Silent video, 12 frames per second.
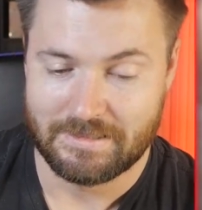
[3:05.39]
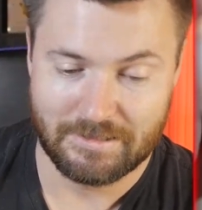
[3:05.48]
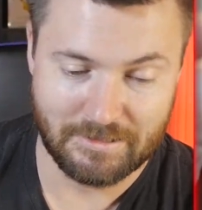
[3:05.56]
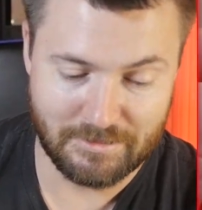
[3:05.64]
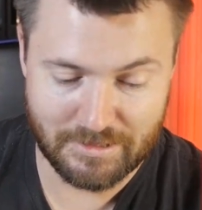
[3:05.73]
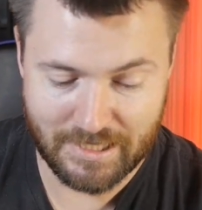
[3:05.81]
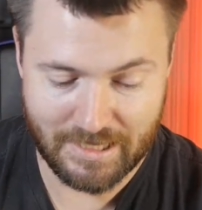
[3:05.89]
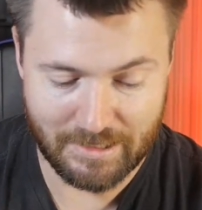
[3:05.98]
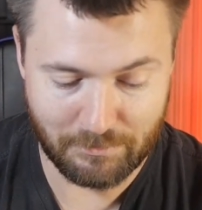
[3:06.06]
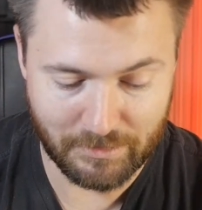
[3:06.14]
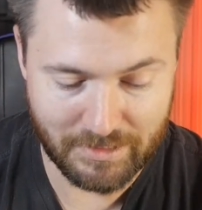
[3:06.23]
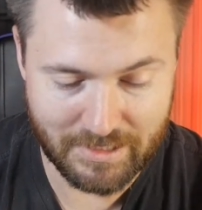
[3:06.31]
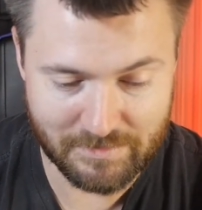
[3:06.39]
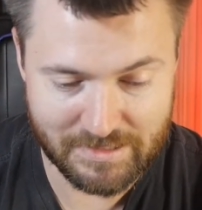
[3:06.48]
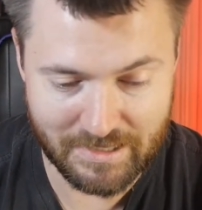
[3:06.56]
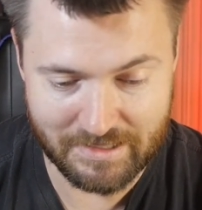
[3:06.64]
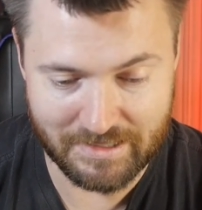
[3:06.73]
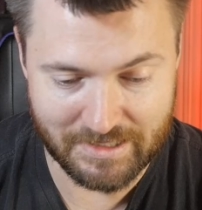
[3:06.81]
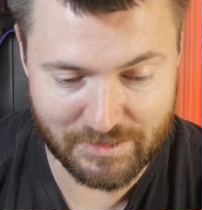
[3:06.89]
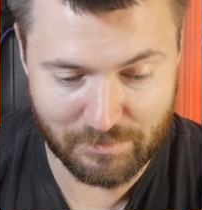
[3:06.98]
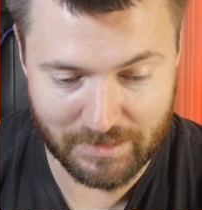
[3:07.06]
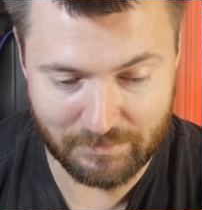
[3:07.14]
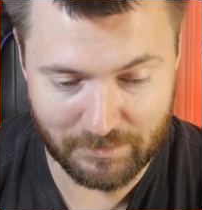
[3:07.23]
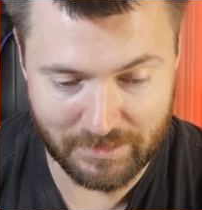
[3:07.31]
Okay, really comes down to this
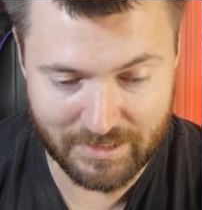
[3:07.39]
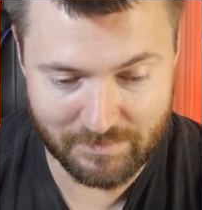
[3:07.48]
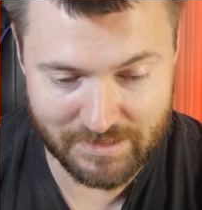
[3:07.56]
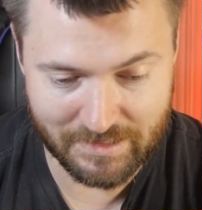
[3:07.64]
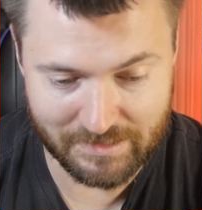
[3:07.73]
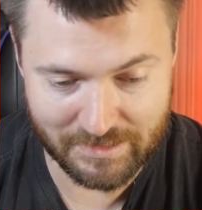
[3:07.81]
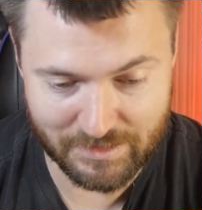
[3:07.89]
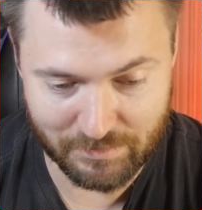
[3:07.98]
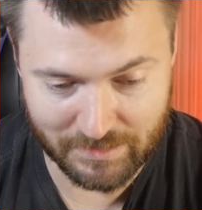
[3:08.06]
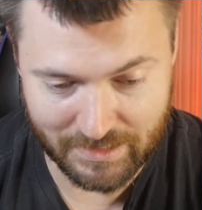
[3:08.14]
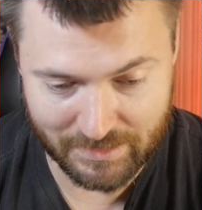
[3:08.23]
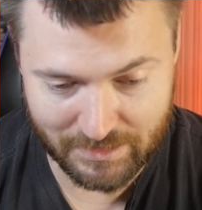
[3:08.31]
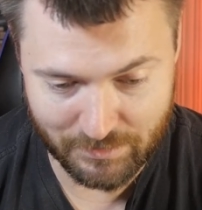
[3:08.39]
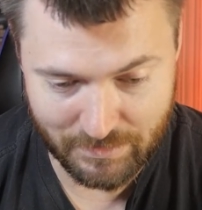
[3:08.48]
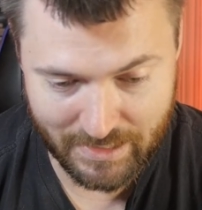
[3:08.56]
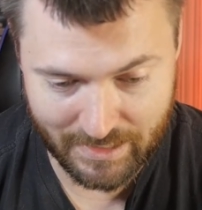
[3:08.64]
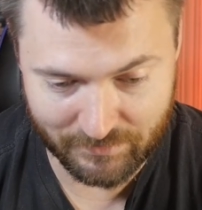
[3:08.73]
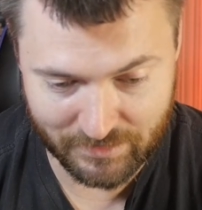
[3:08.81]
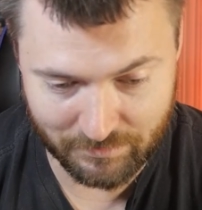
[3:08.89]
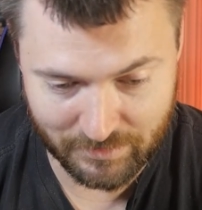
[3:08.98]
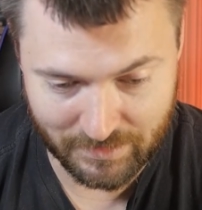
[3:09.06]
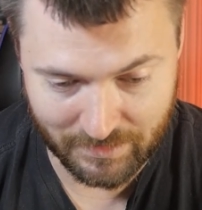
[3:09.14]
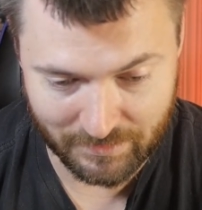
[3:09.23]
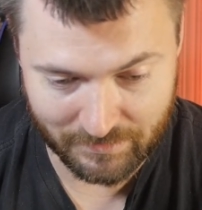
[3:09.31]
one. Really comes down to this one. And do we have
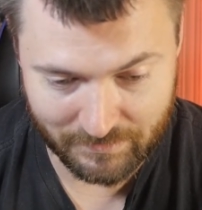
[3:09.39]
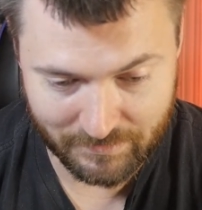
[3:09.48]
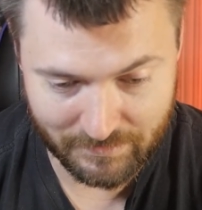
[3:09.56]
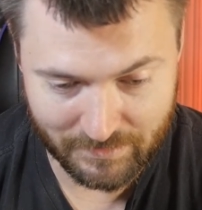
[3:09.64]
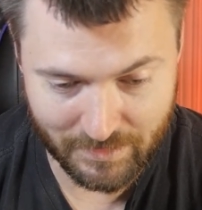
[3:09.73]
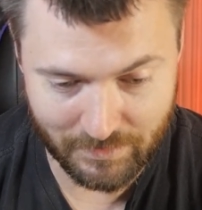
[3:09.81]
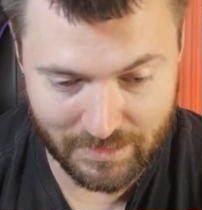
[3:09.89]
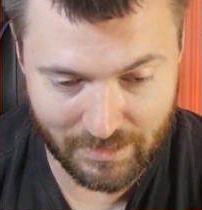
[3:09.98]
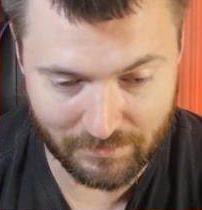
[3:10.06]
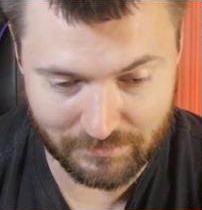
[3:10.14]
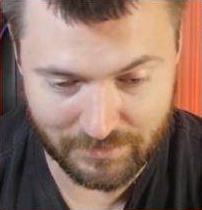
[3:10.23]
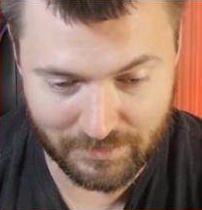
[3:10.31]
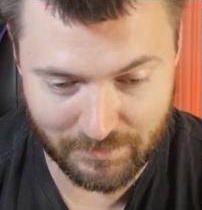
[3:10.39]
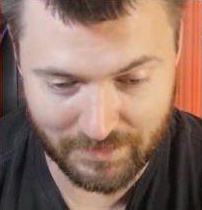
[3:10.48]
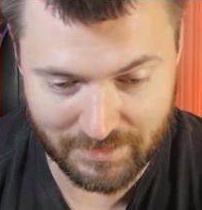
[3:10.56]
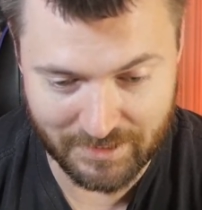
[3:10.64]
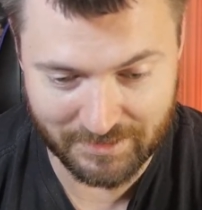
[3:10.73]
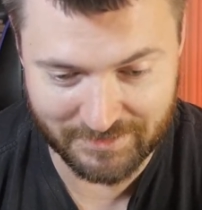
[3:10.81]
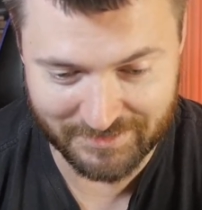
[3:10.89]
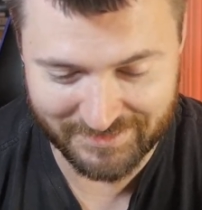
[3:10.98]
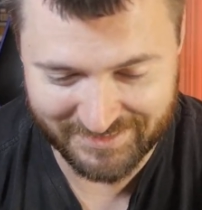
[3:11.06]
something here? No, we don't. Togekiss.